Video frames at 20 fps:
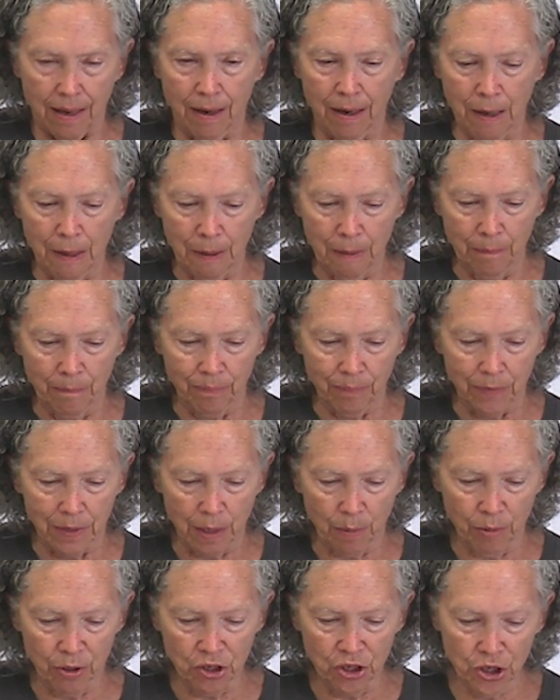
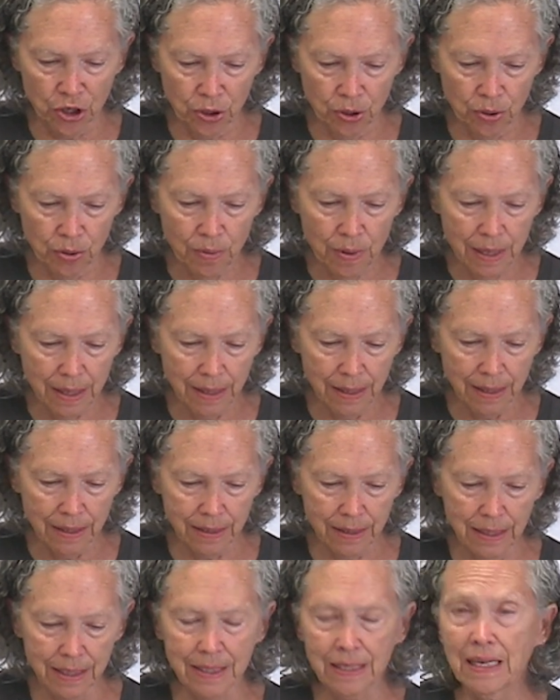Number 2,
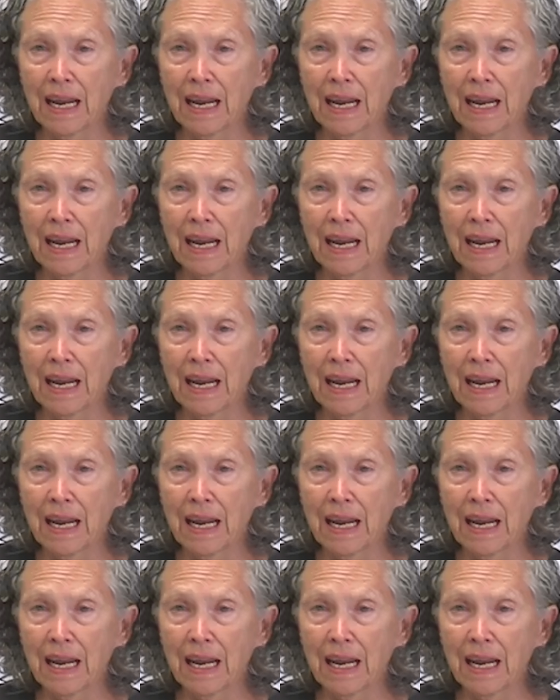does